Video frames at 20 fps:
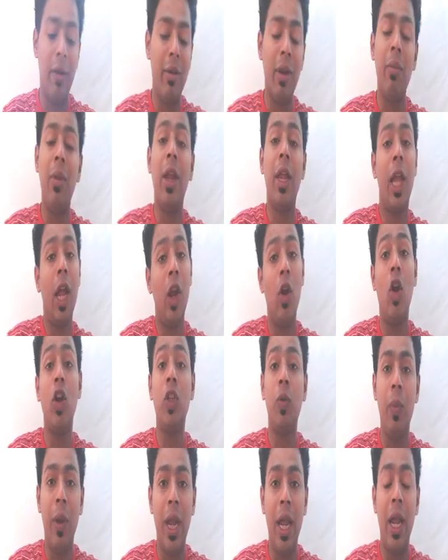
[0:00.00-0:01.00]
Government
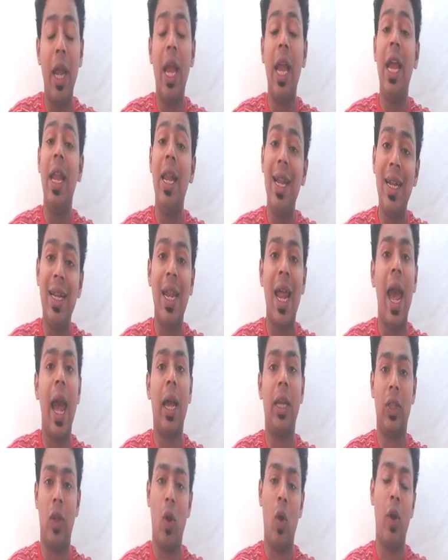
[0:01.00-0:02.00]
cannot bring any
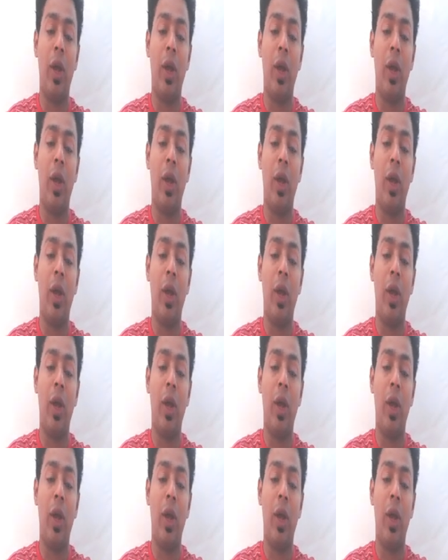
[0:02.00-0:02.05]
tax